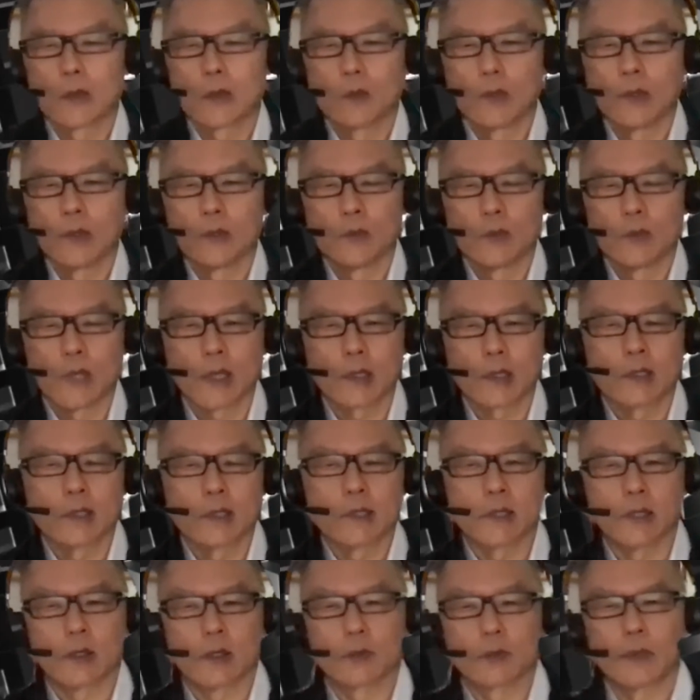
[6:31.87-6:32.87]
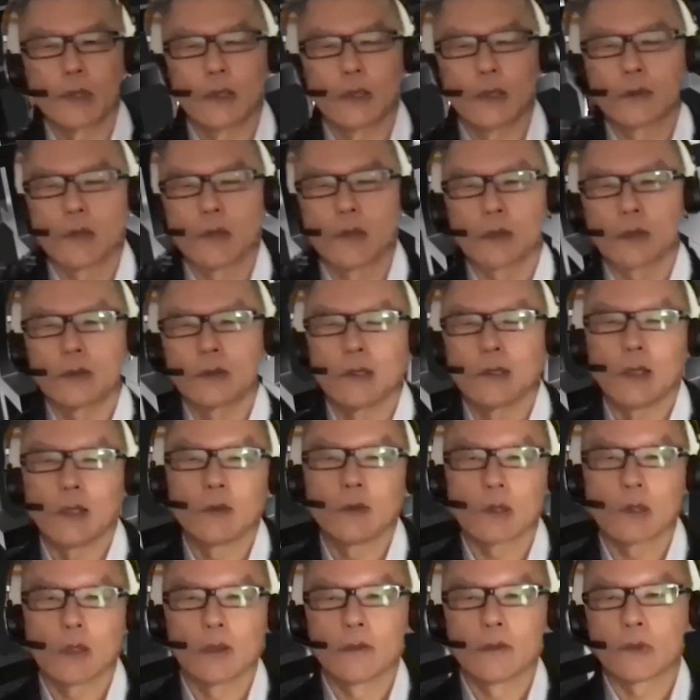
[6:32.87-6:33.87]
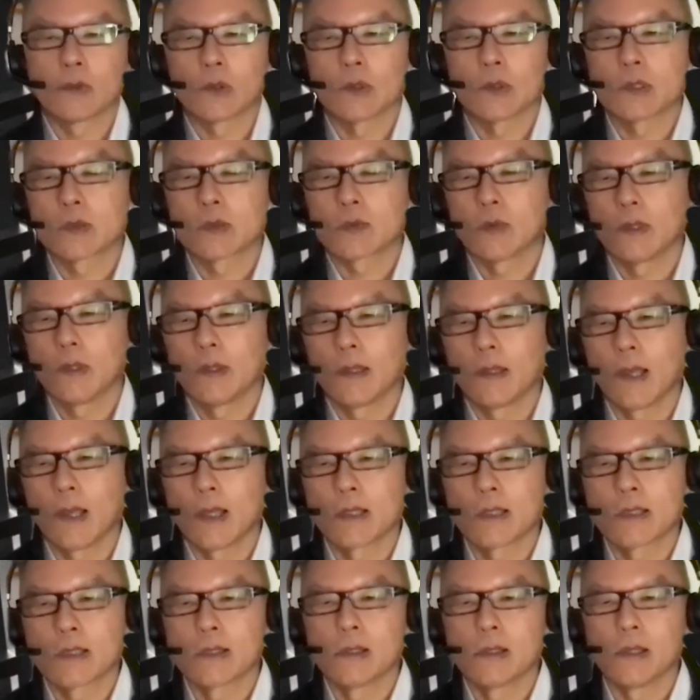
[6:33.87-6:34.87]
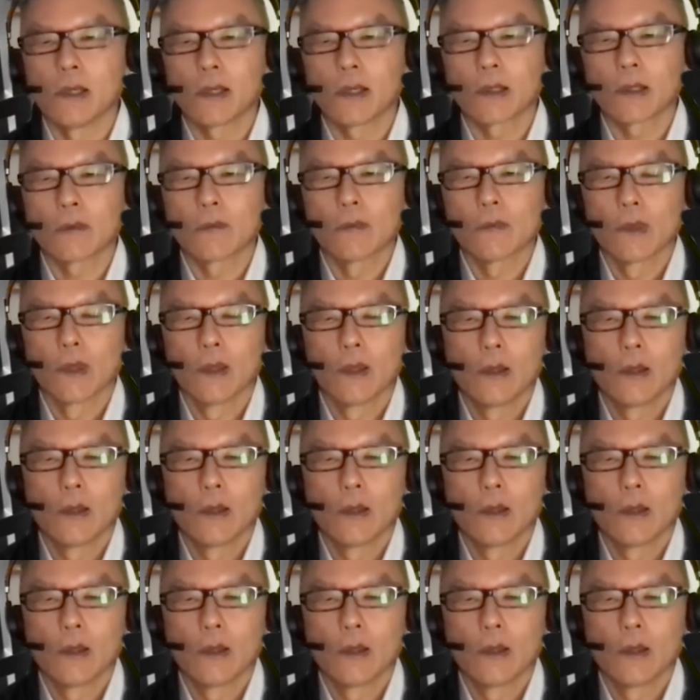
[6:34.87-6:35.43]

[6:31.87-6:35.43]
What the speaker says: We actually celebrated our 10th anniversary last year.